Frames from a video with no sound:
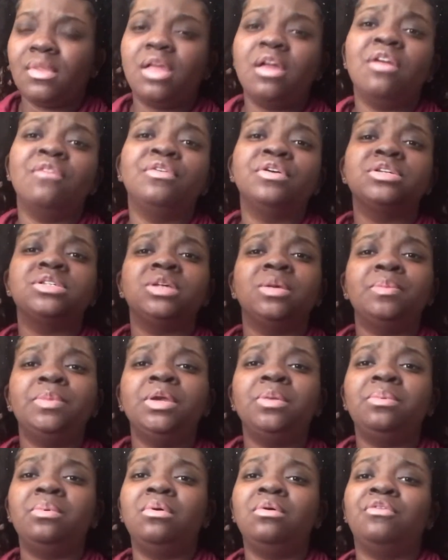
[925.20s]
for some
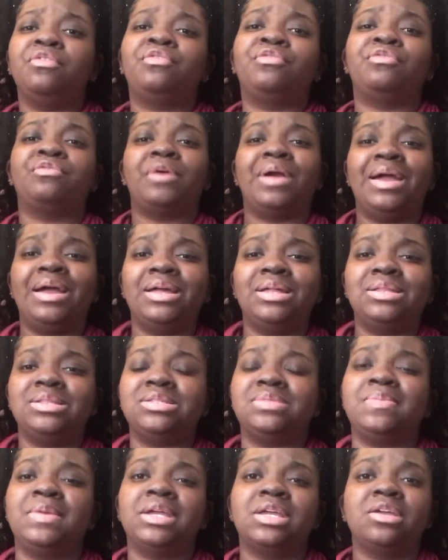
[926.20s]
people,
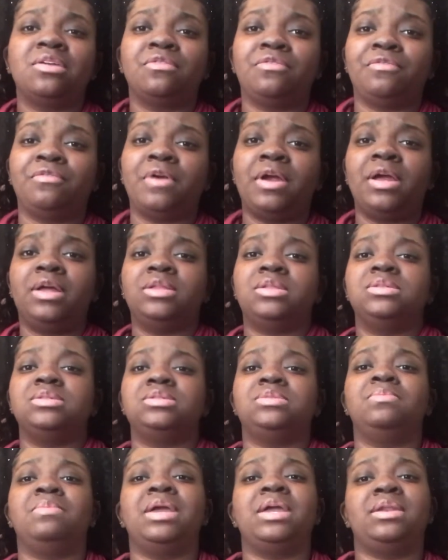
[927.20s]
friends, making
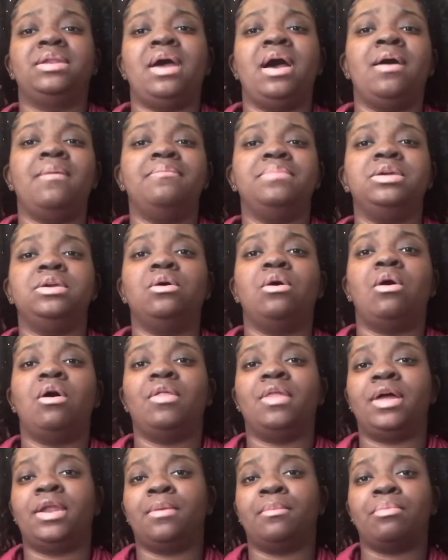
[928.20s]
friends may not be all
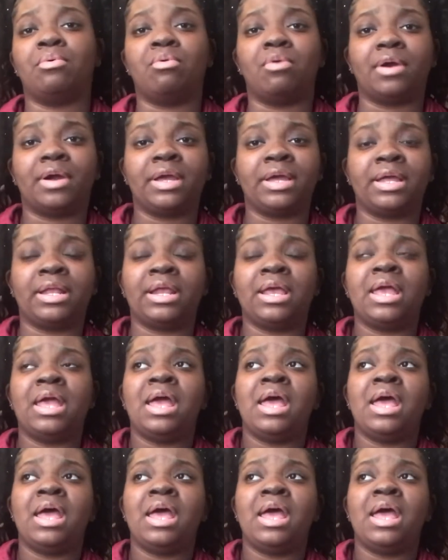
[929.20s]
that important.